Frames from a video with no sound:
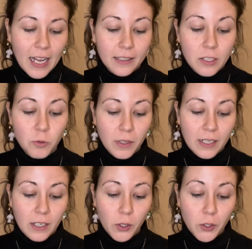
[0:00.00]
this
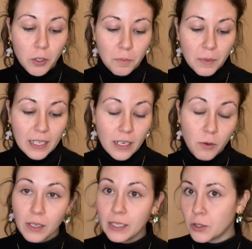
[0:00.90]
one could be a
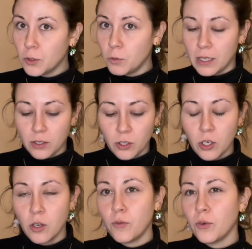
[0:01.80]
really good one
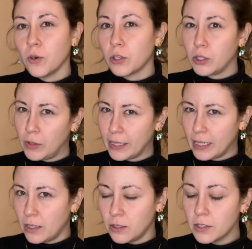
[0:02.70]
for going
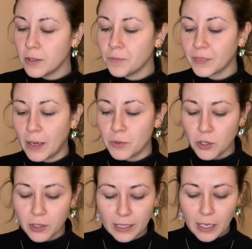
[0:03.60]
out. I'm
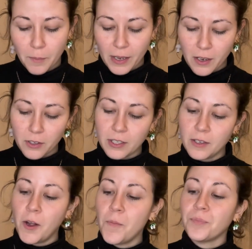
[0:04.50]
talking about
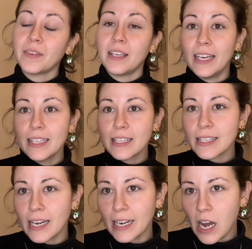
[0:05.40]

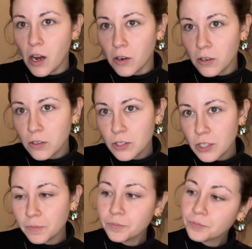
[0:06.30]
Inside Out
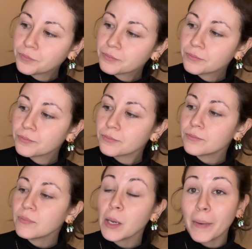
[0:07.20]

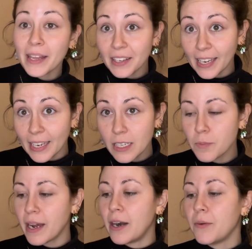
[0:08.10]
by The Gate
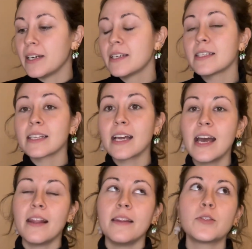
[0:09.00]
Paris.
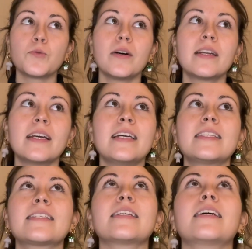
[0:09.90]
This one
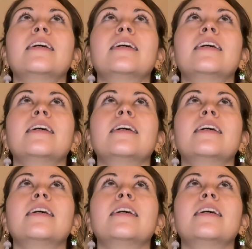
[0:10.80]
is,